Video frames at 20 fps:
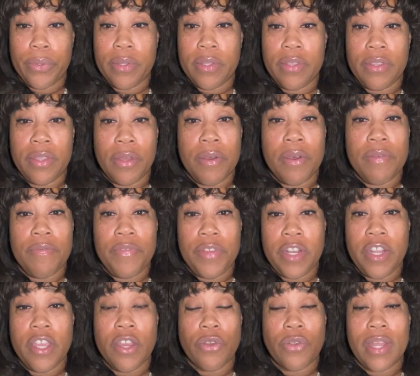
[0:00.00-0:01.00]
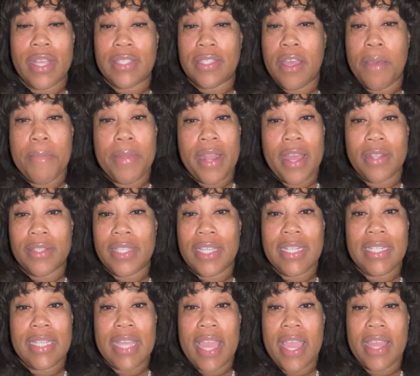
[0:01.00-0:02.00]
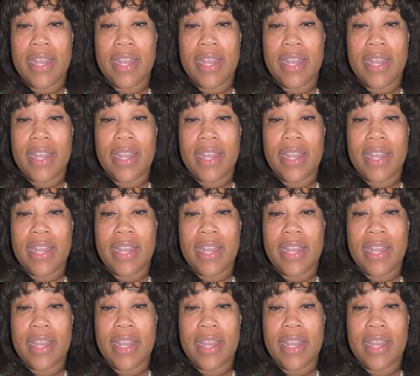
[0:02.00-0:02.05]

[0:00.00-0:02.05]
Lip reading: the video that's coming out today,